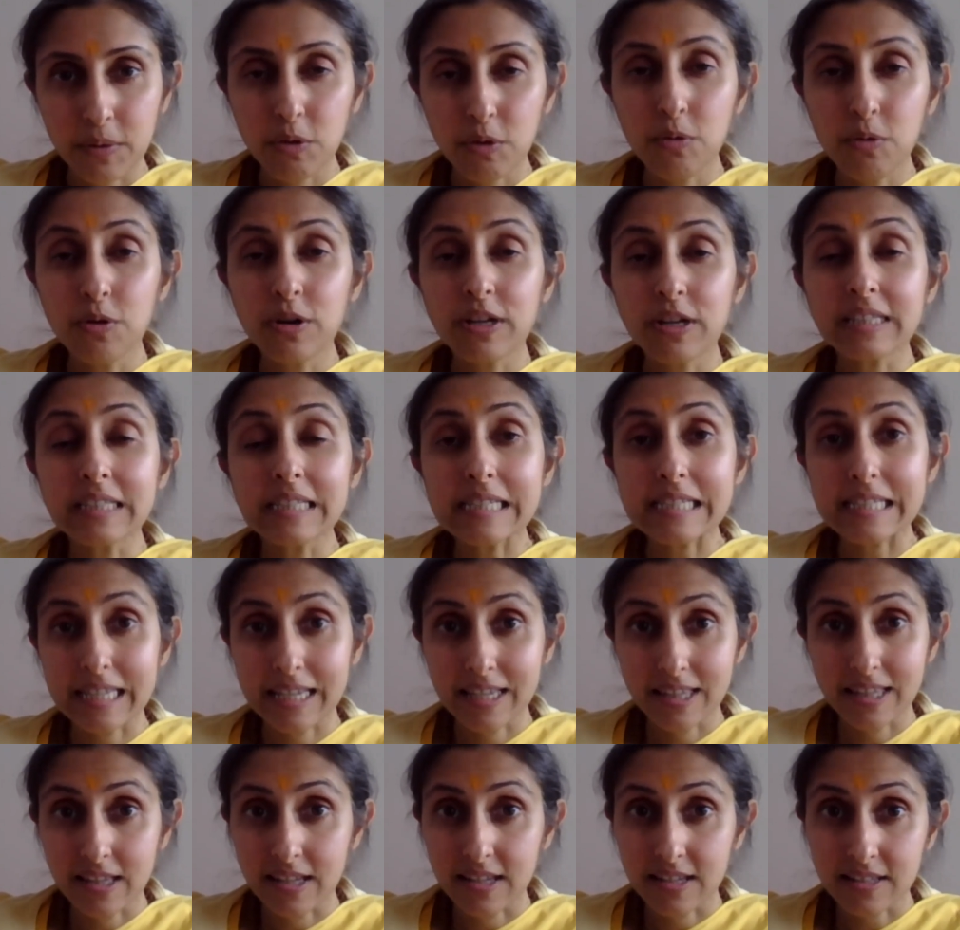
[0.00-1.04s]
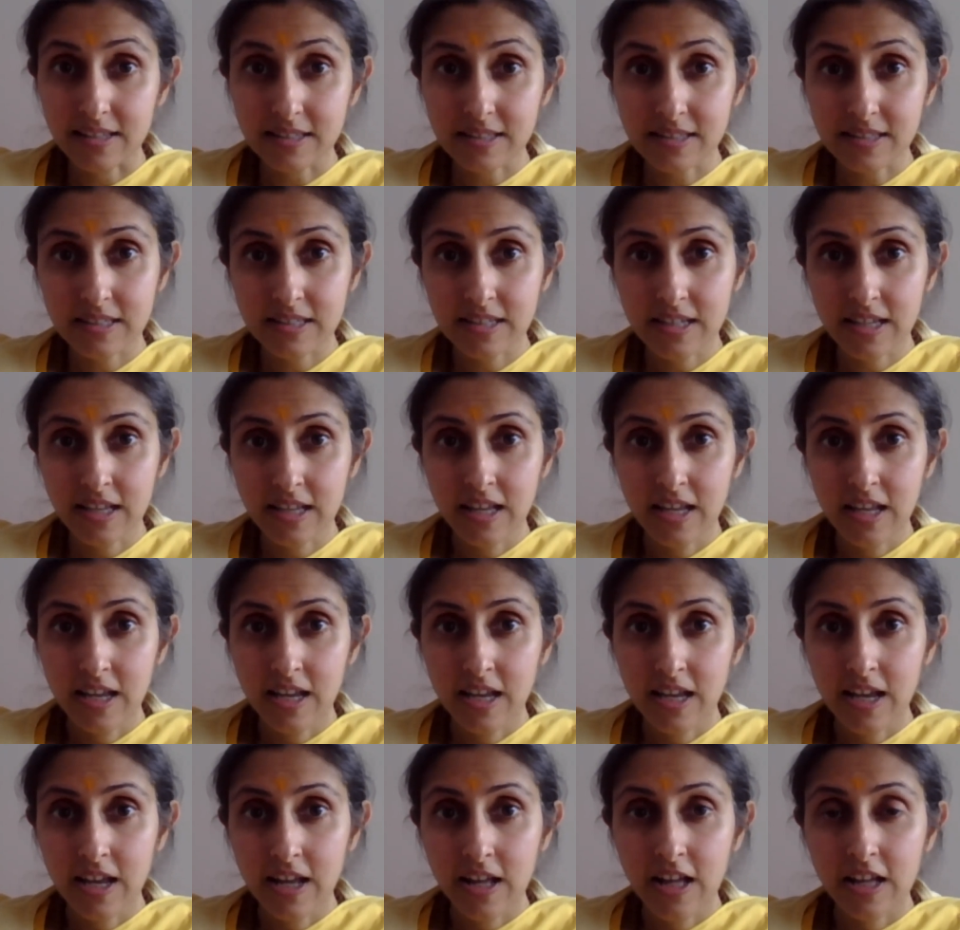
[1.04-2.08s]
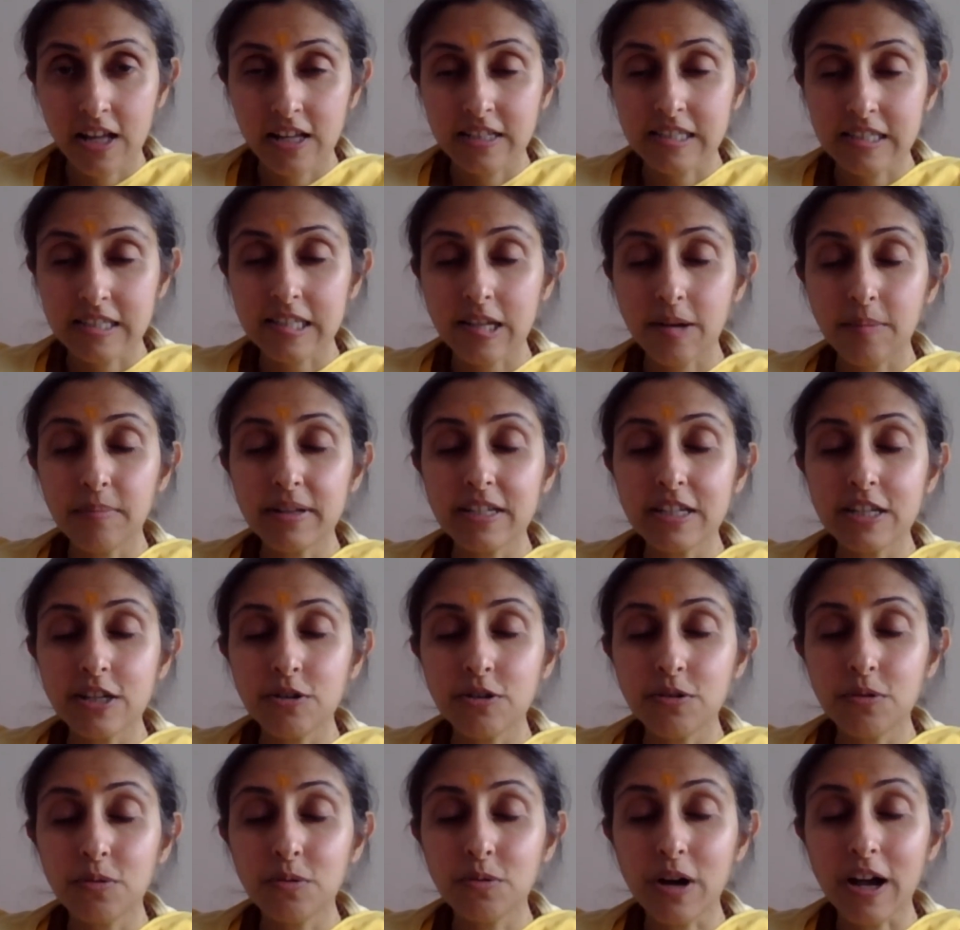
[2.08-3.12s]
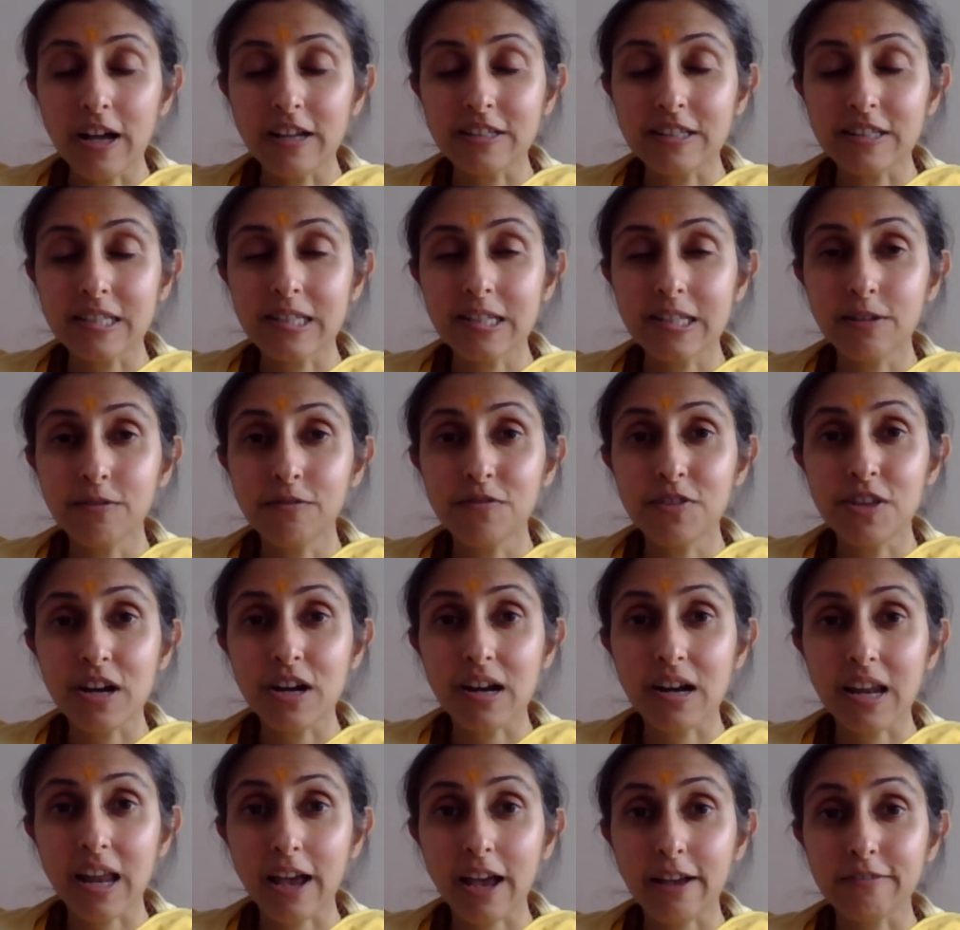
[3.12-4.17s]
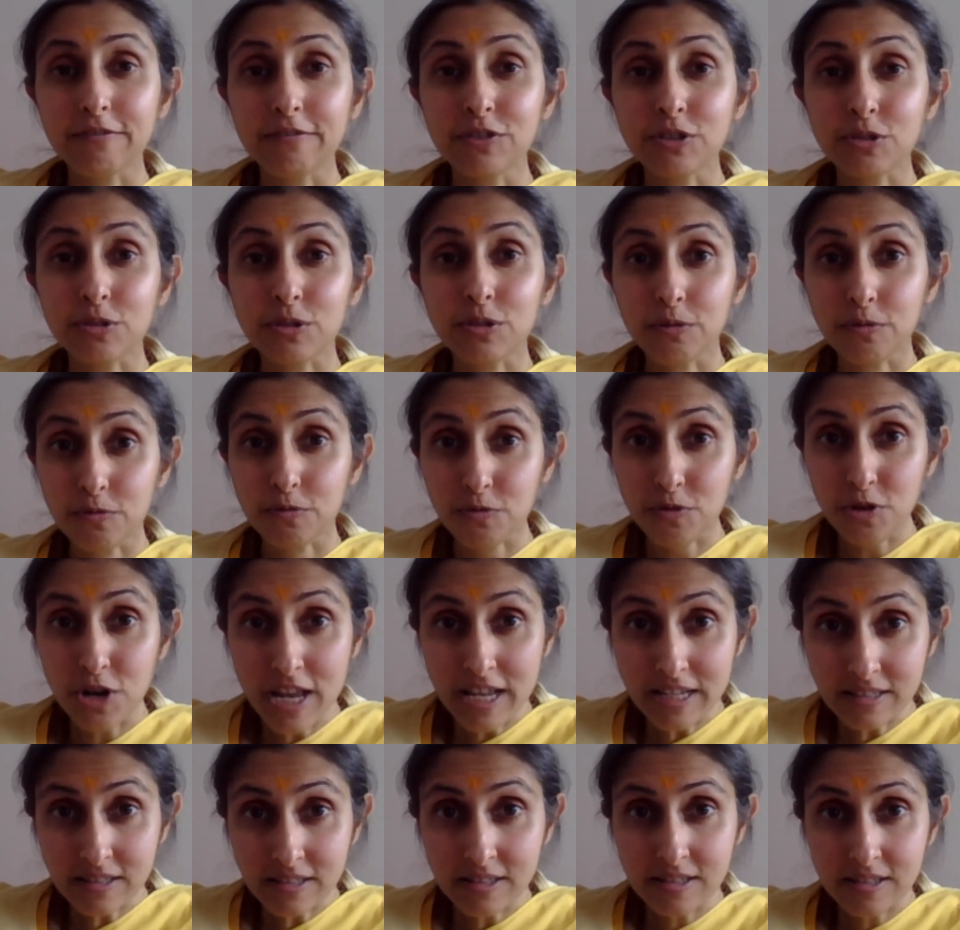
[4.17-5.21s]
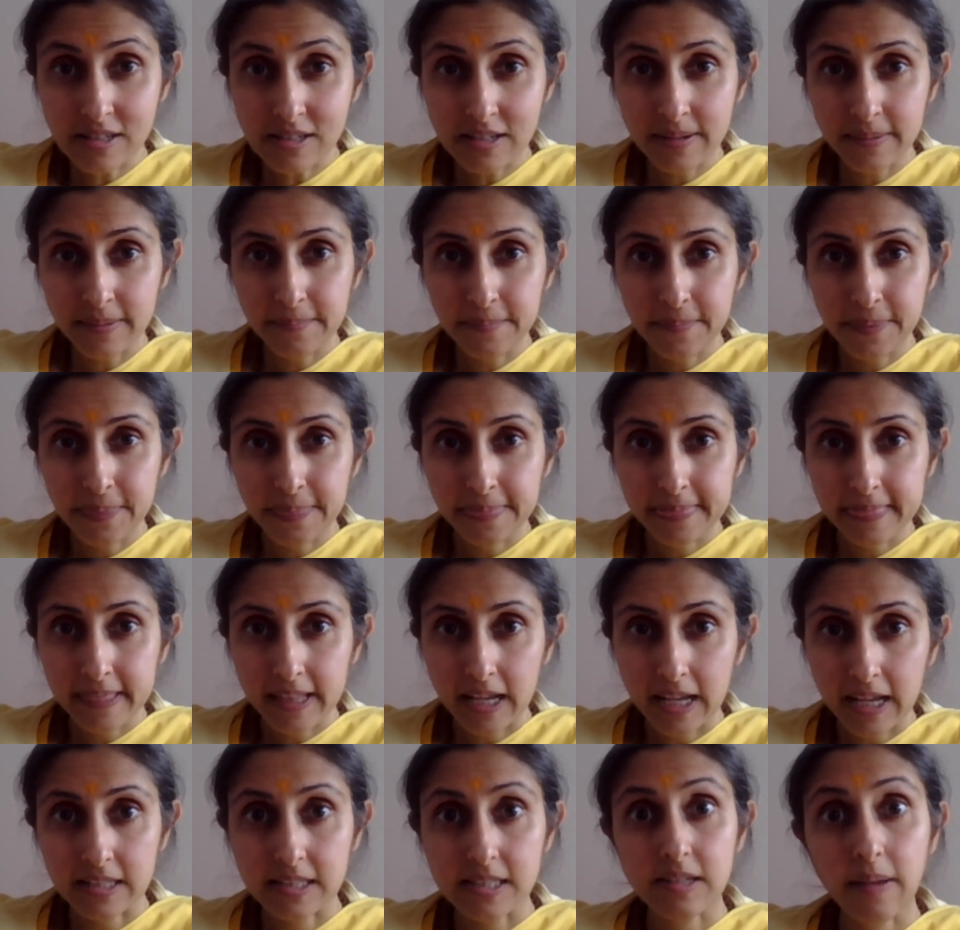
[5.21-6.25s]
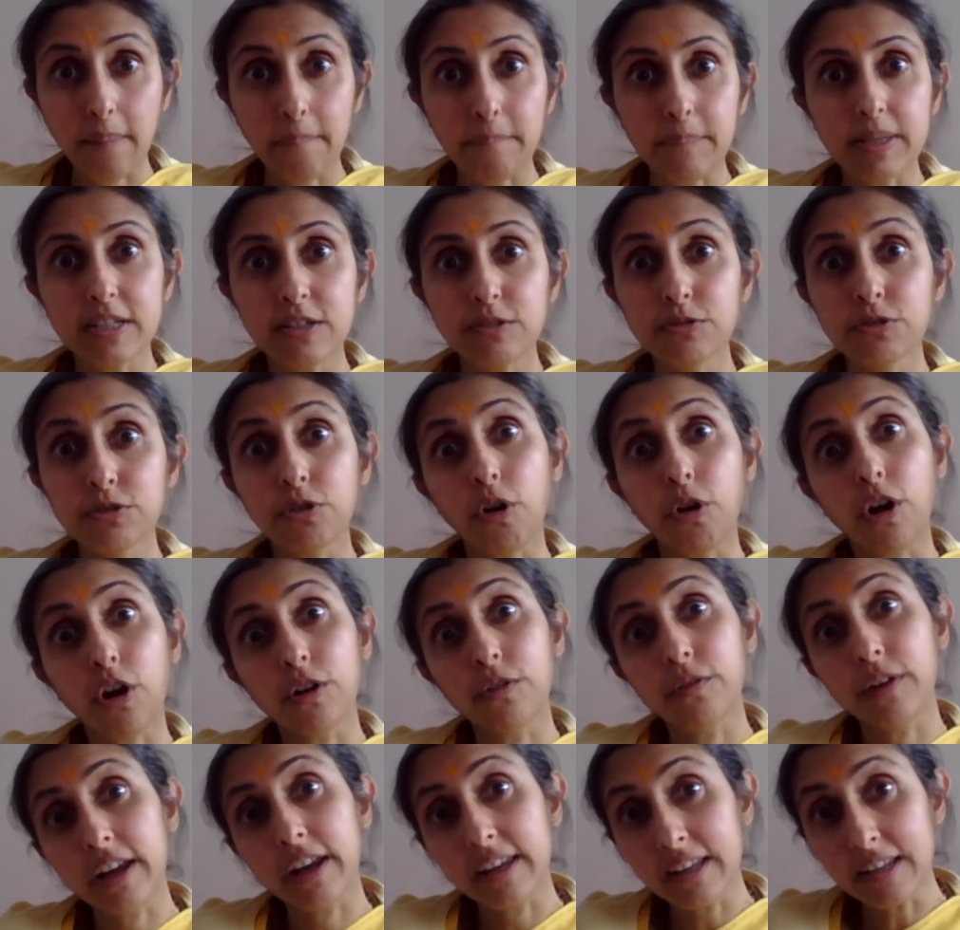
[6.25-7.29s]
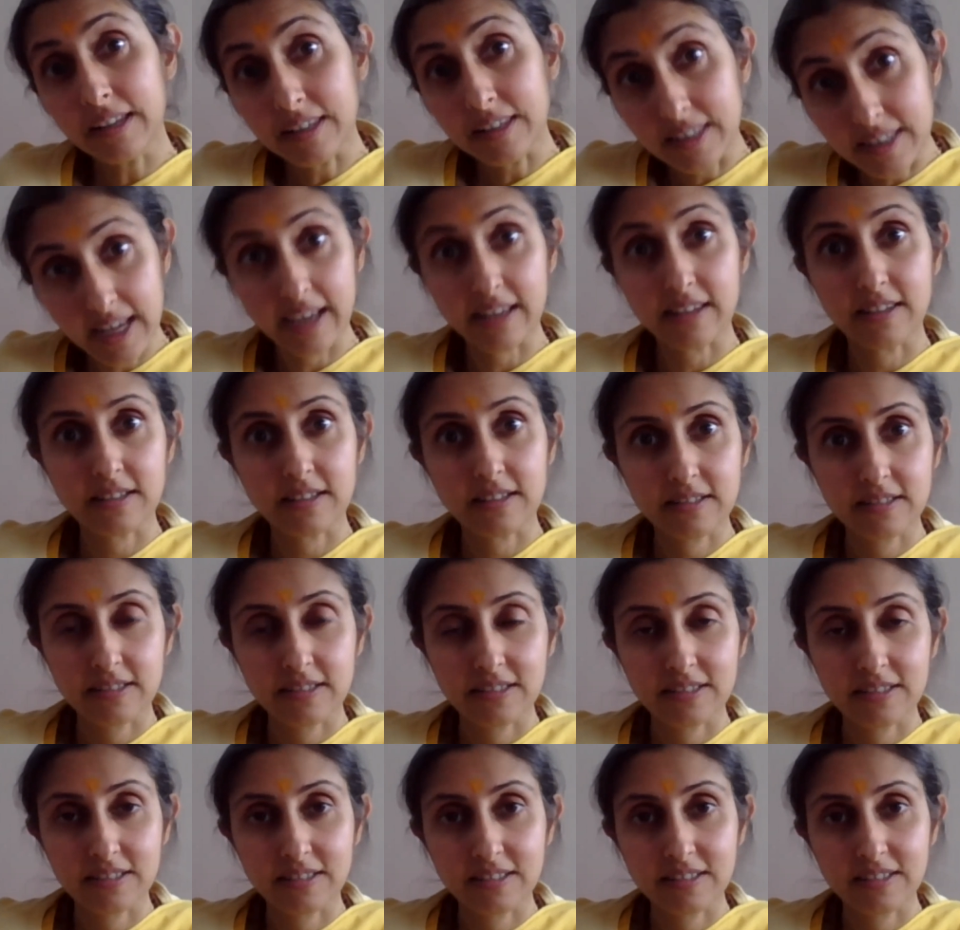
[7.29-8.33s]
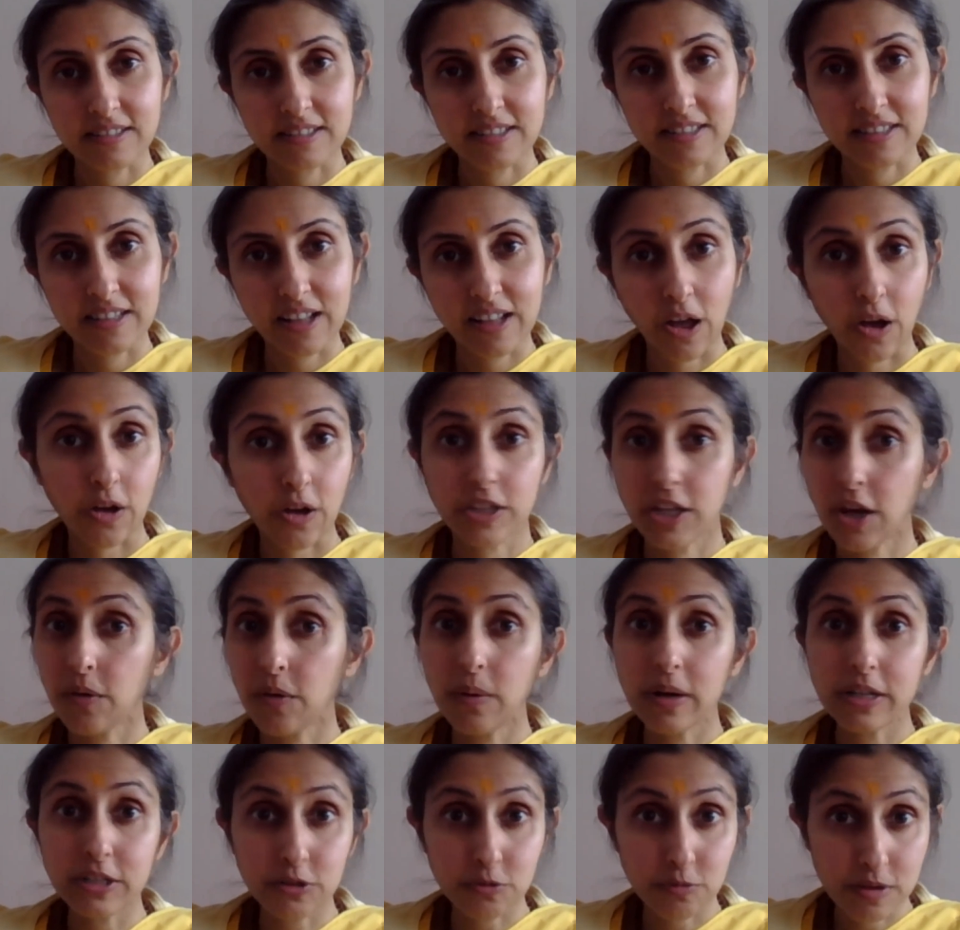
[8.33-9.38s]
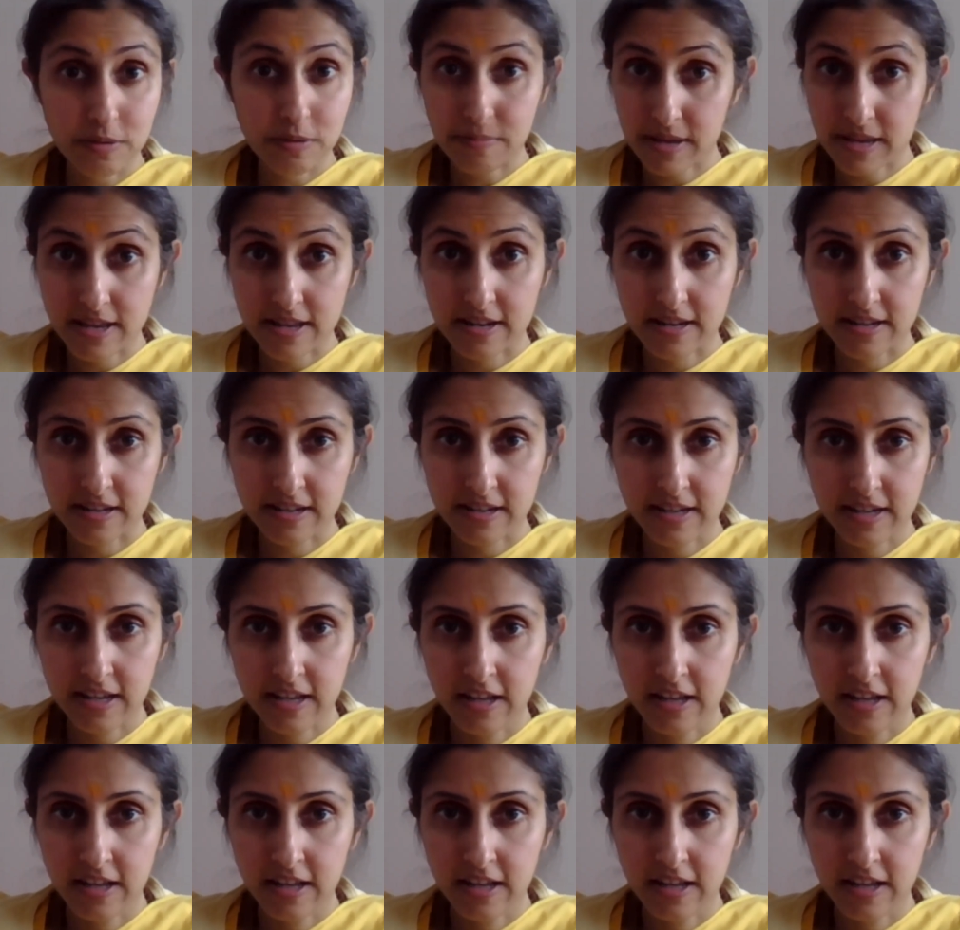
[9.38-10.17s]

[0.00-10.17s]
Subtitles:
Who can say this? Somebody who has lived their life to the fullest and somebody who's already dead. Now, what do we mean?